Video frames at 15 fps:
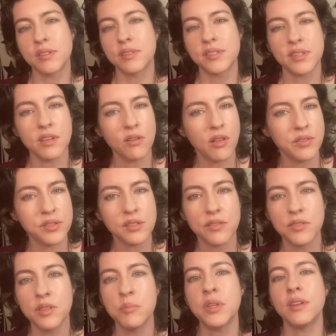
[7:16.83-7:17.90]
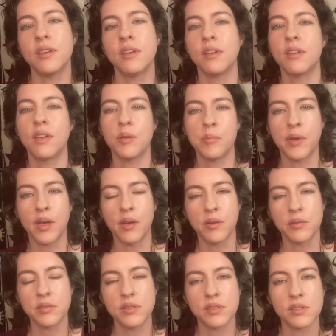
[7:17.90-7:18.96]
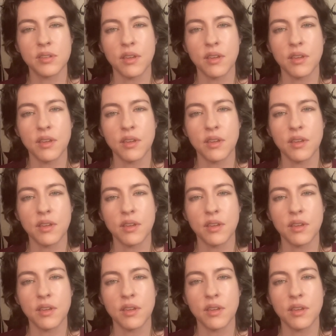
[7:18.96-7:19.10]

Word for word: and seeing all this stuff in the media about